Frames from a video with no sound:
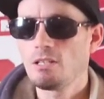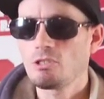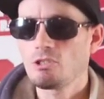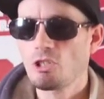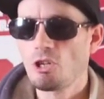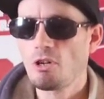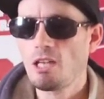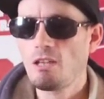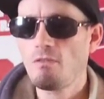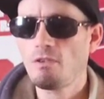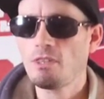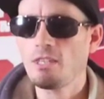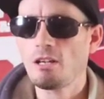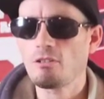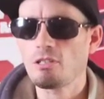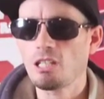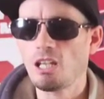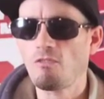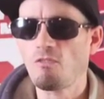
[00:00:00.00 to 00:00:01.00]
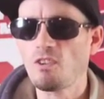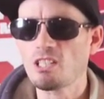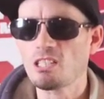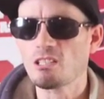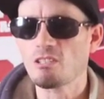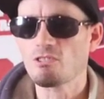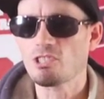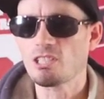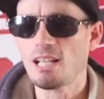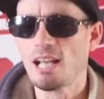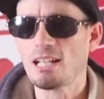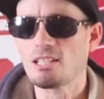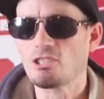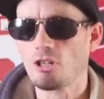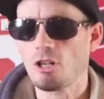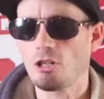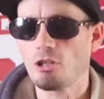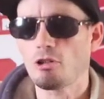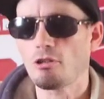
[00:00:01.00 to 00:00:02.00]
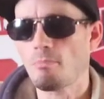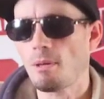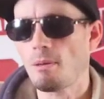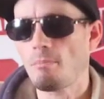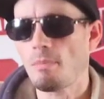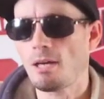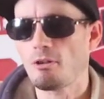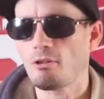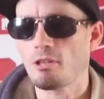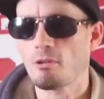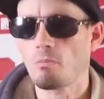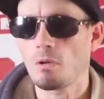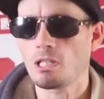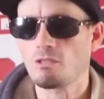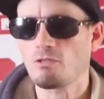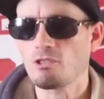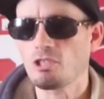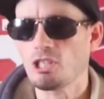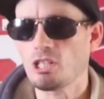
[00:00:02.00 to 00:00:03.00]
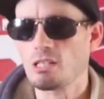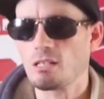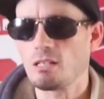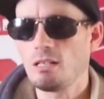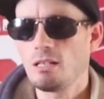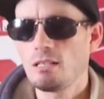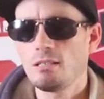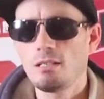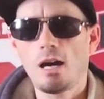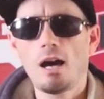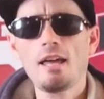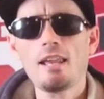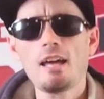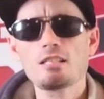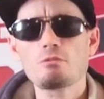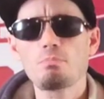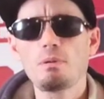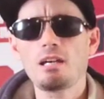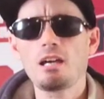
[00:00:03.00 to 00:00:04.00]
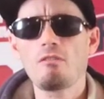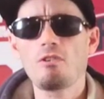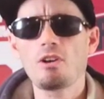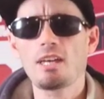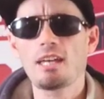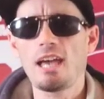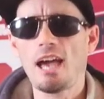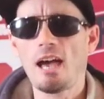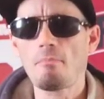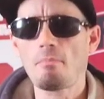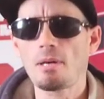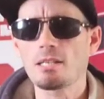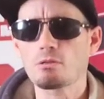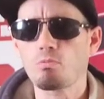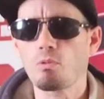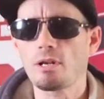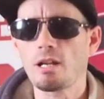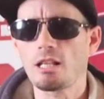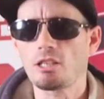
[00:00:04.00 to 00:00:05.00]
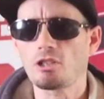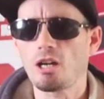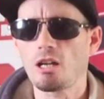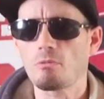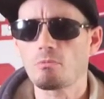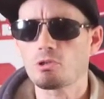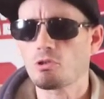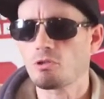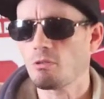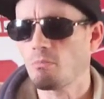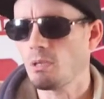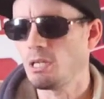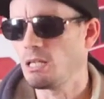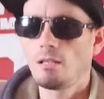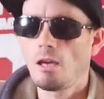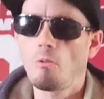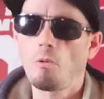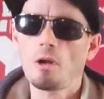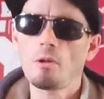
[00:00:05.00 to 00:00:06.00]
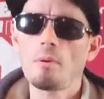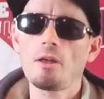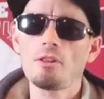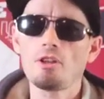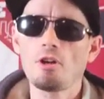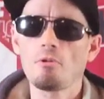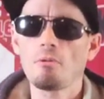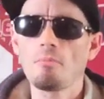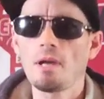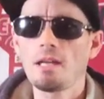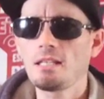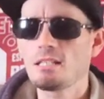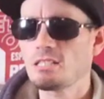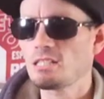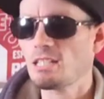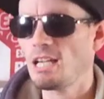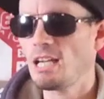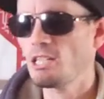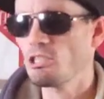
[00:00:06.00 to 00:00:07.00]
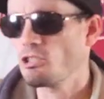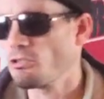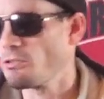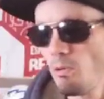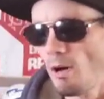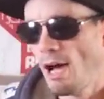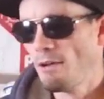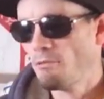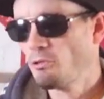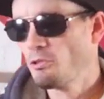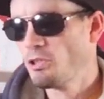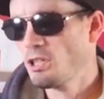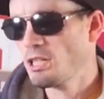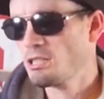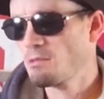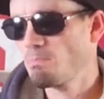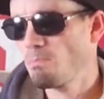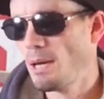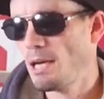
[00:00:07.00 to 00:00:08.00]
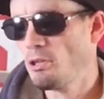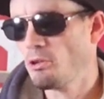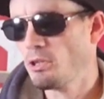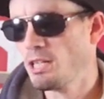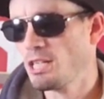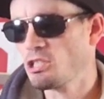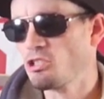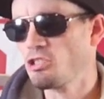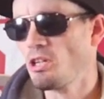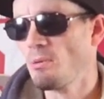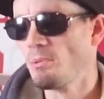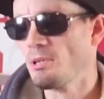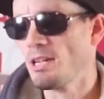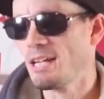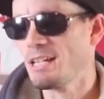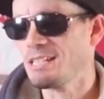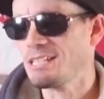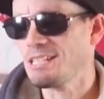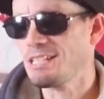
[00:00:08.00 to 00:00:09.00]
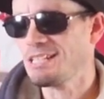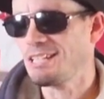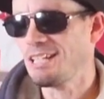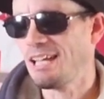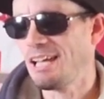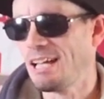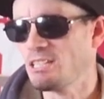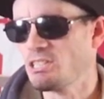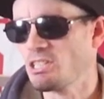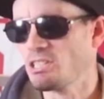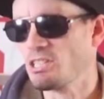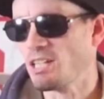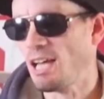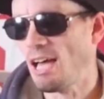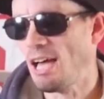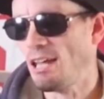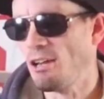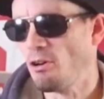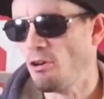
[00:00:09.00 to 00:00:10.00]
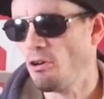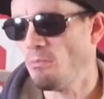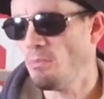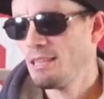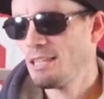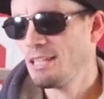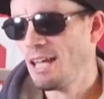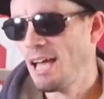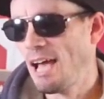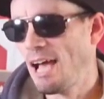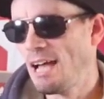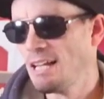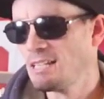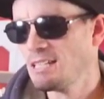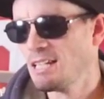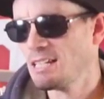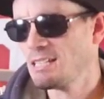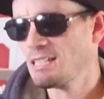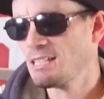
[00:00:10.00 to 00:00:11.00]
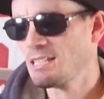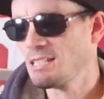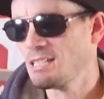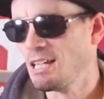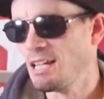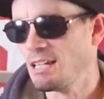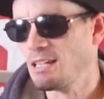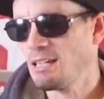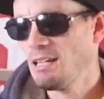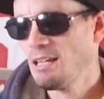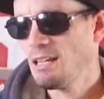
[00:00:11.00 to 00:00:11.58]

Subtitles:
So even their defensive stats a little bit better than West Virginia. Not as big of a gap as what I thought it was going to be. Now what about their remaining schedule? Well, after this, Baylor gets number 19 Kansas at home, then at Texas Tech,